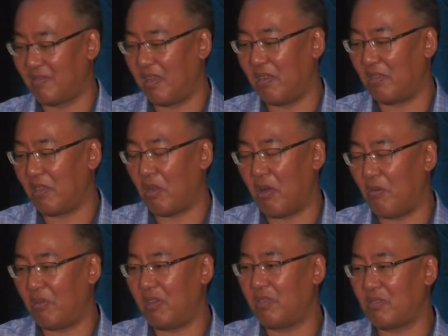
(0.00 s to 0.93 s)

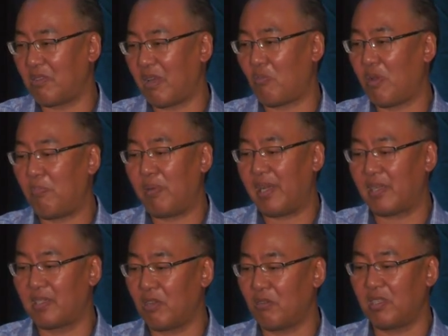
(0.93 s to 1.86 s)
It's like we
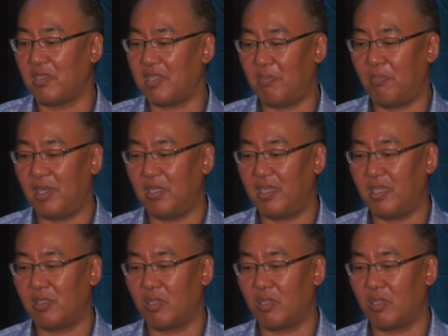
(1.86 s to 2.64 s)
picked certain CPGs.